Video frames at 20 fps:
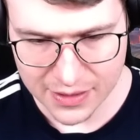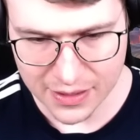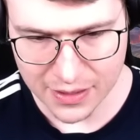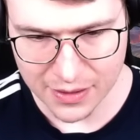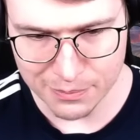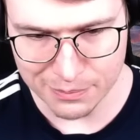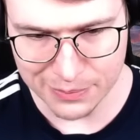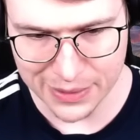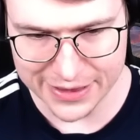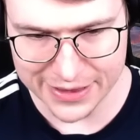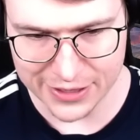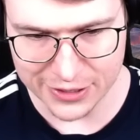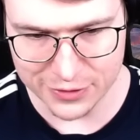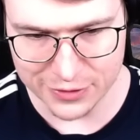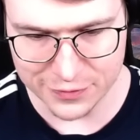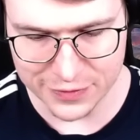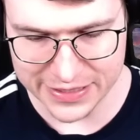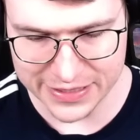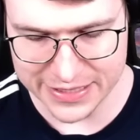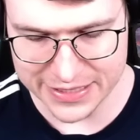But the good
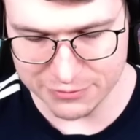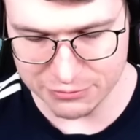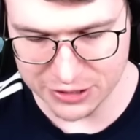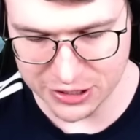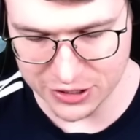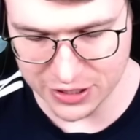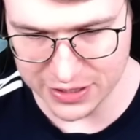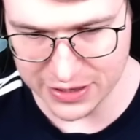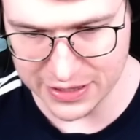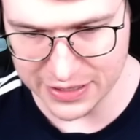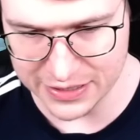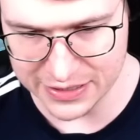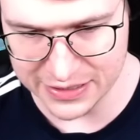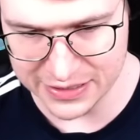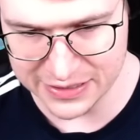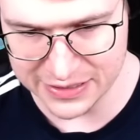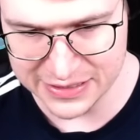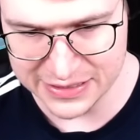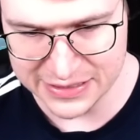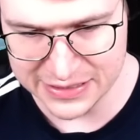thing is we got the
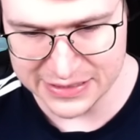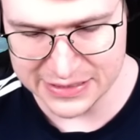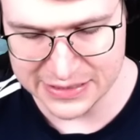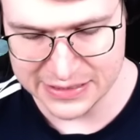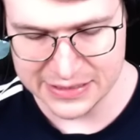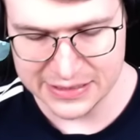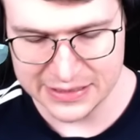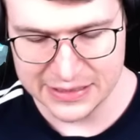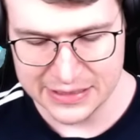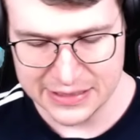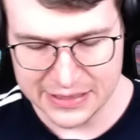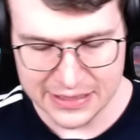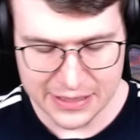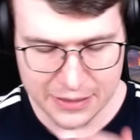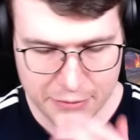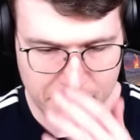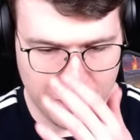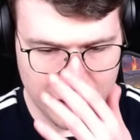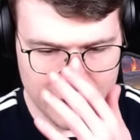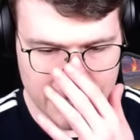
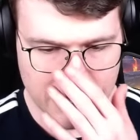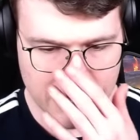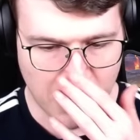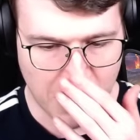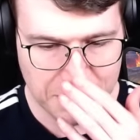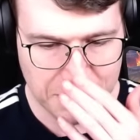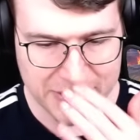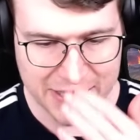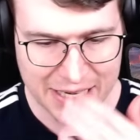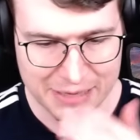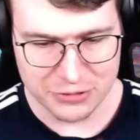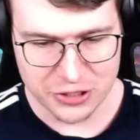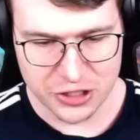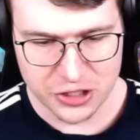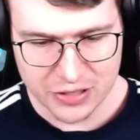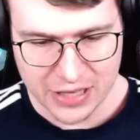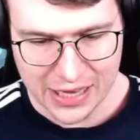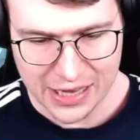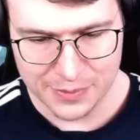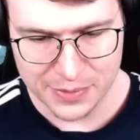Goblin Hut, which should
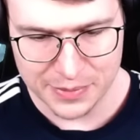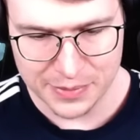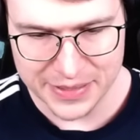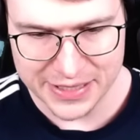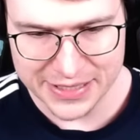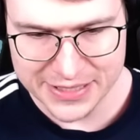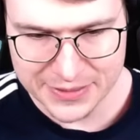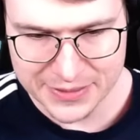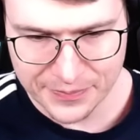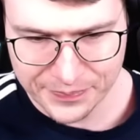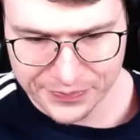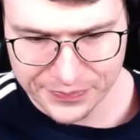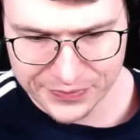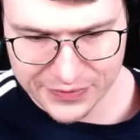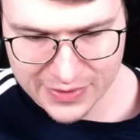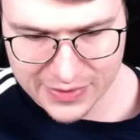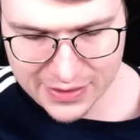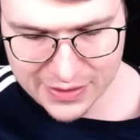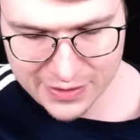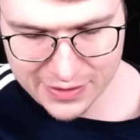help a bit.
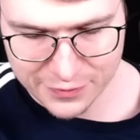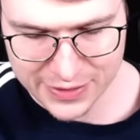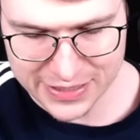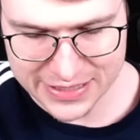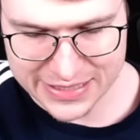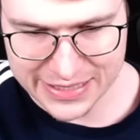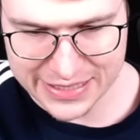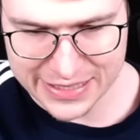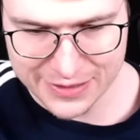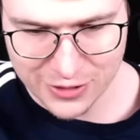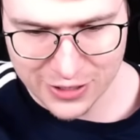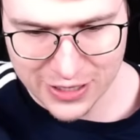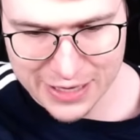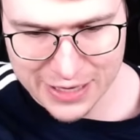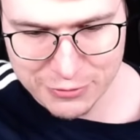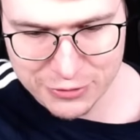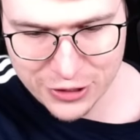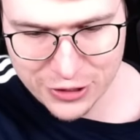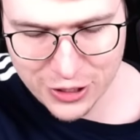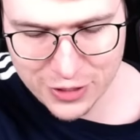The thing is, like, I
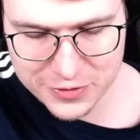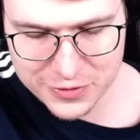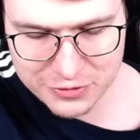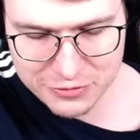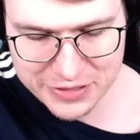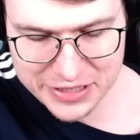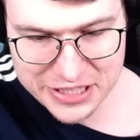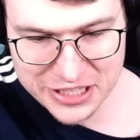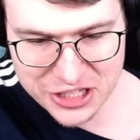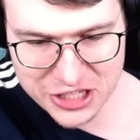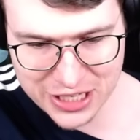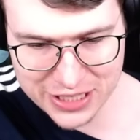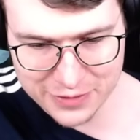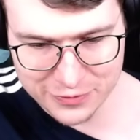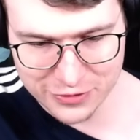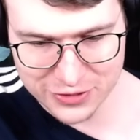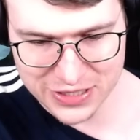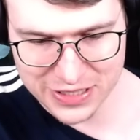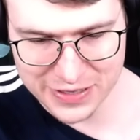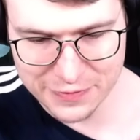would love to go E-Giant in
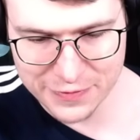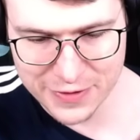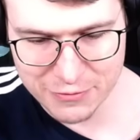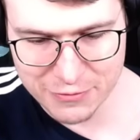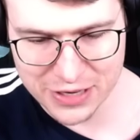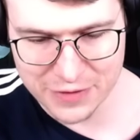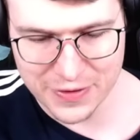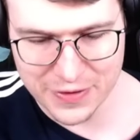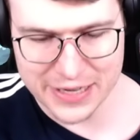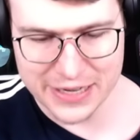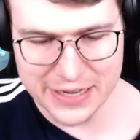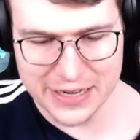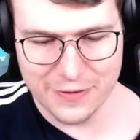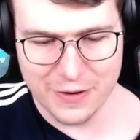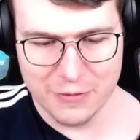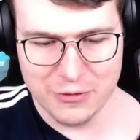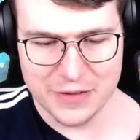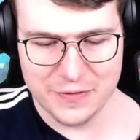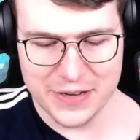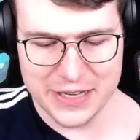first. If I would
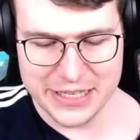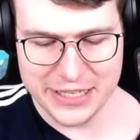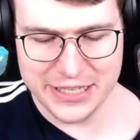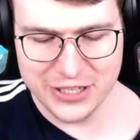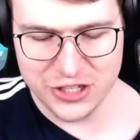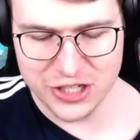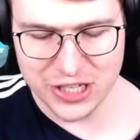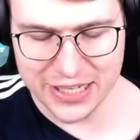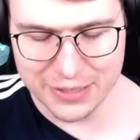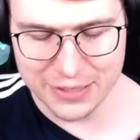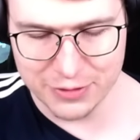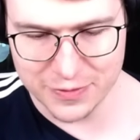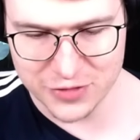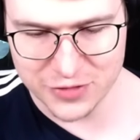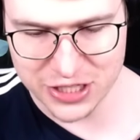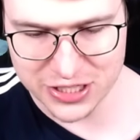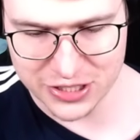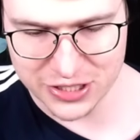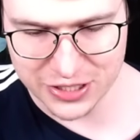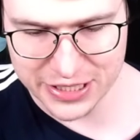have had E-Giant, I would have
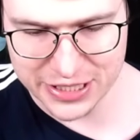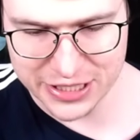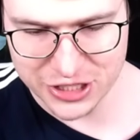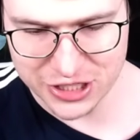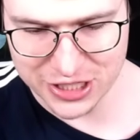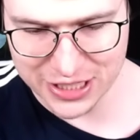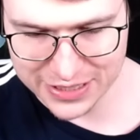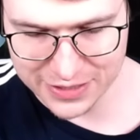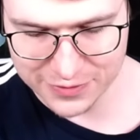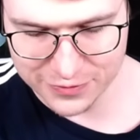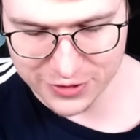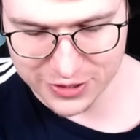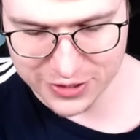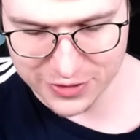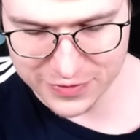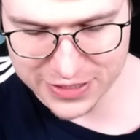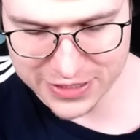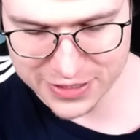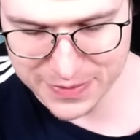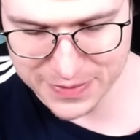just gone E-Giant in front of
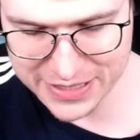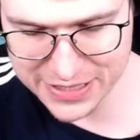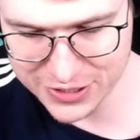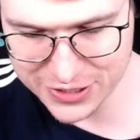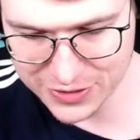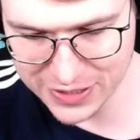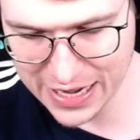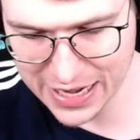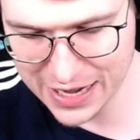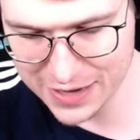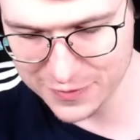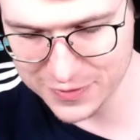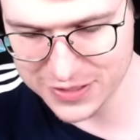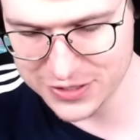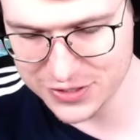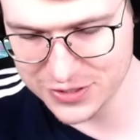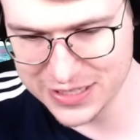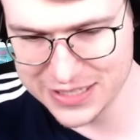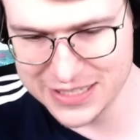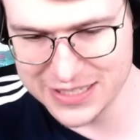this, but I don't have it. So
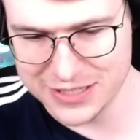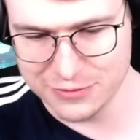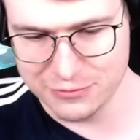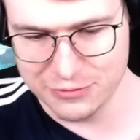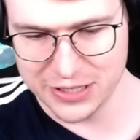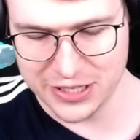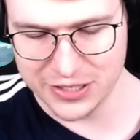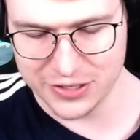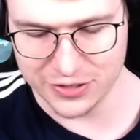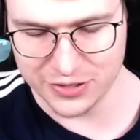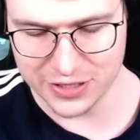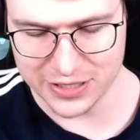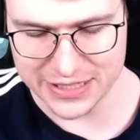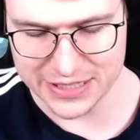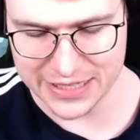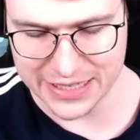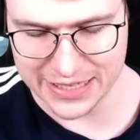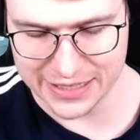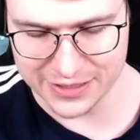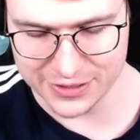this is a really annoying
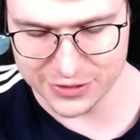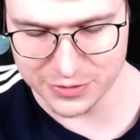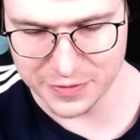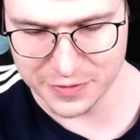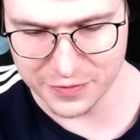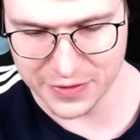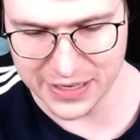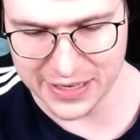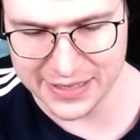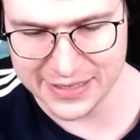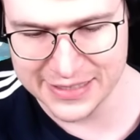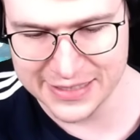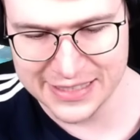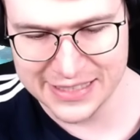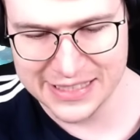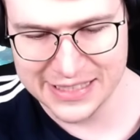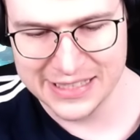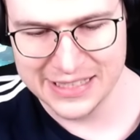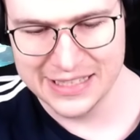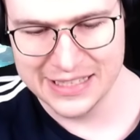cycle, to be fair.
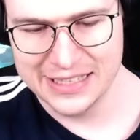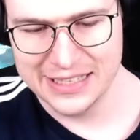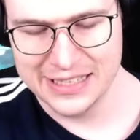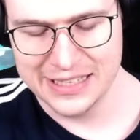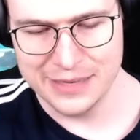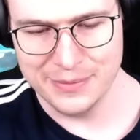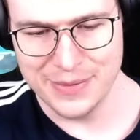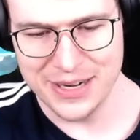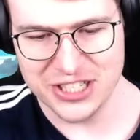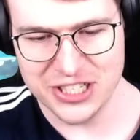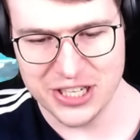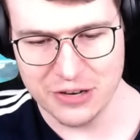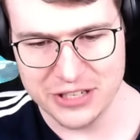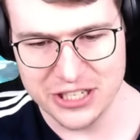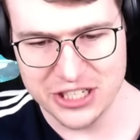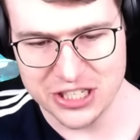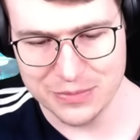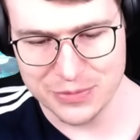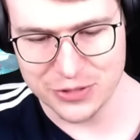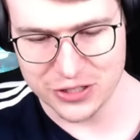Imagine now
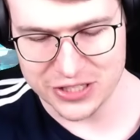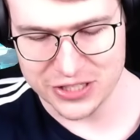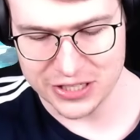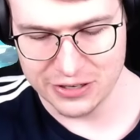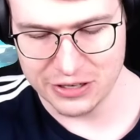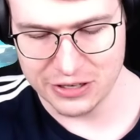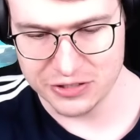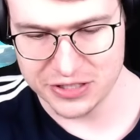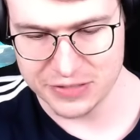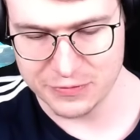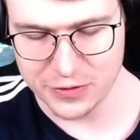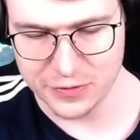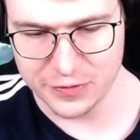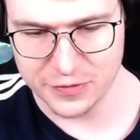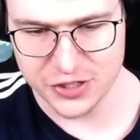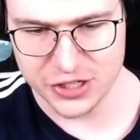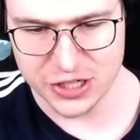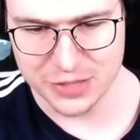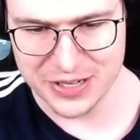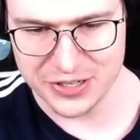E-Giant, because now he goes for
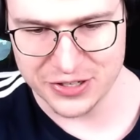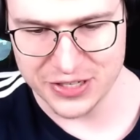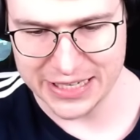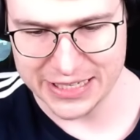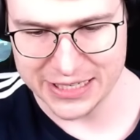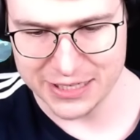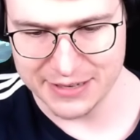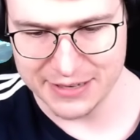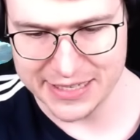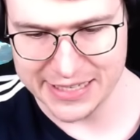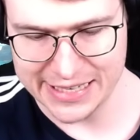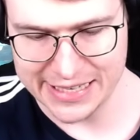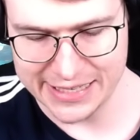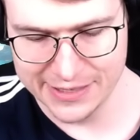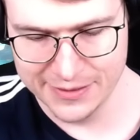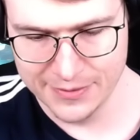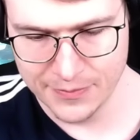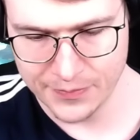Fisherman to activate King.